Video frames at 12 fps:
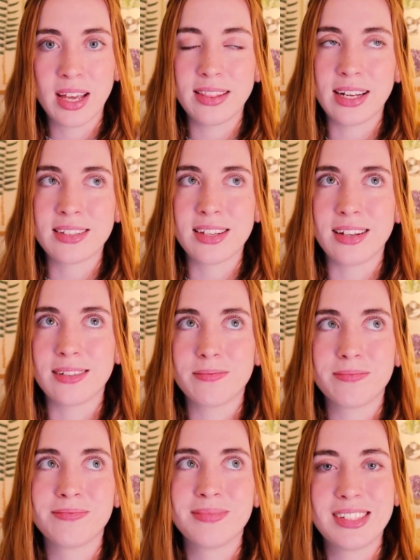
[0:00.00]
That's like
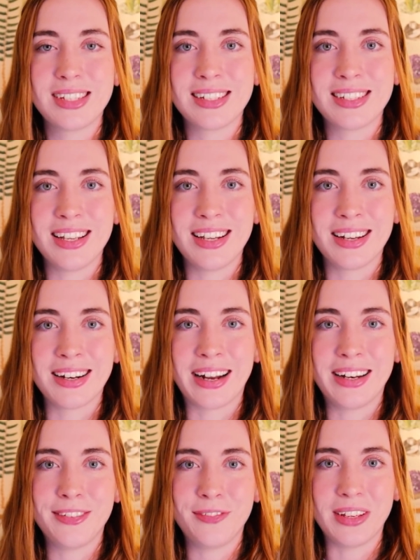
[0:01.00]
60 to
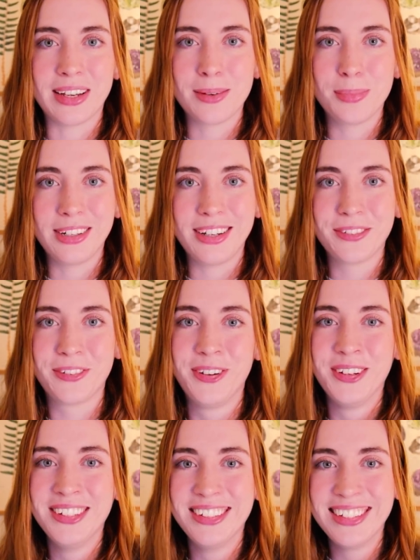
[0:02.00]
90 feet, I believe,